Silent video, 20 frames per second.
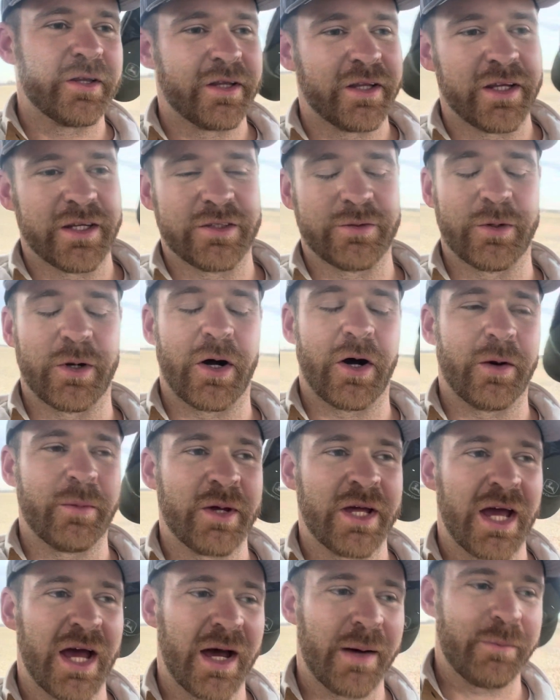this would all be
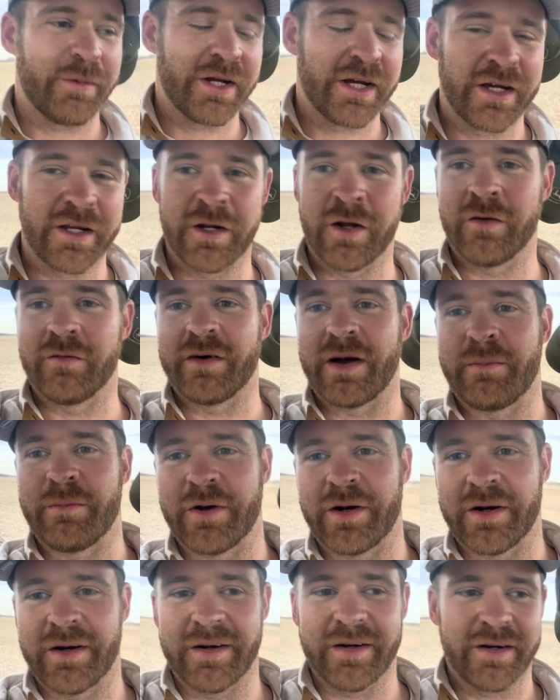happening in
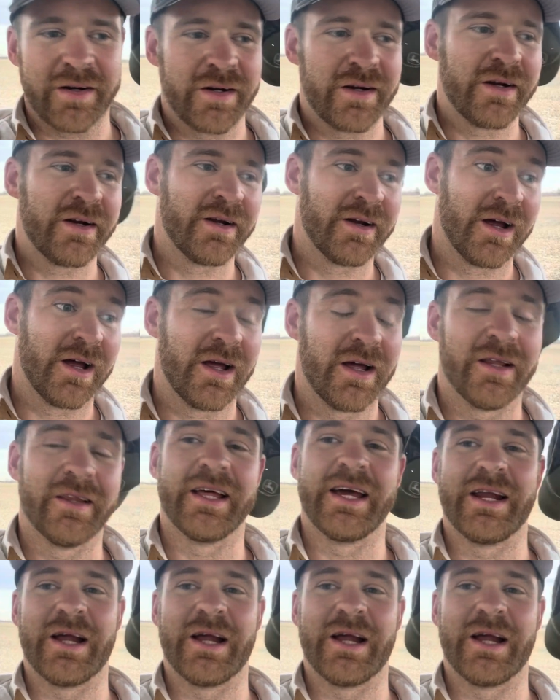November, late